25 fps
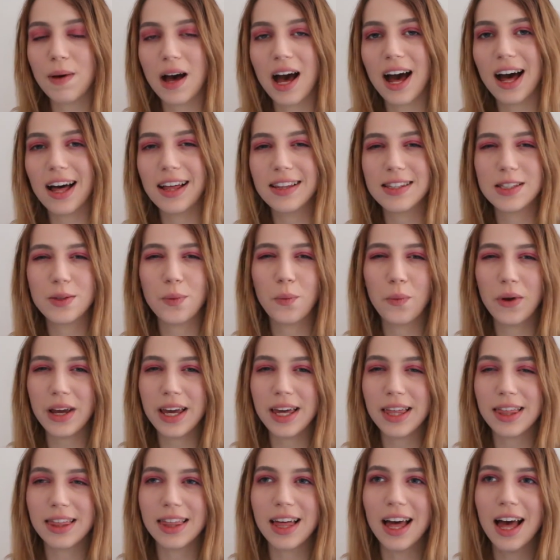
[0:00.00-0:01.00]
paths
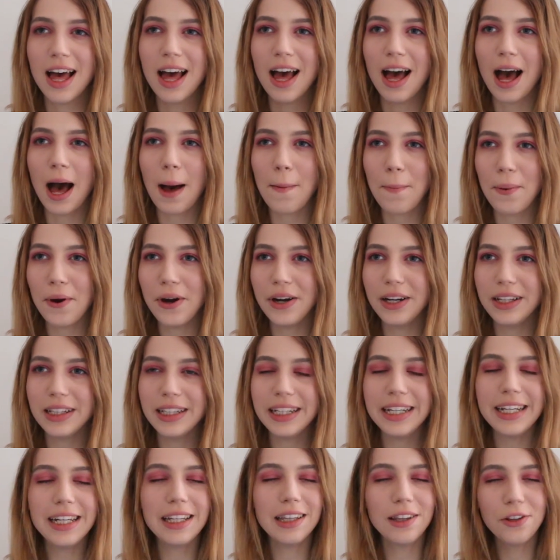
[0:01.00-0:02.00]
with
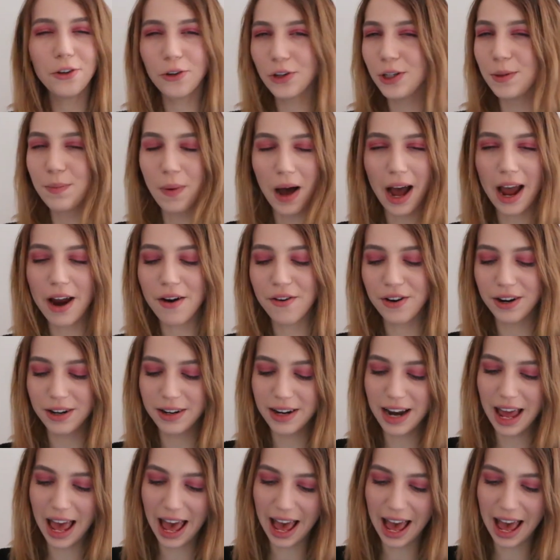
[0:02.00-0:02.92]
apparently Lord Byron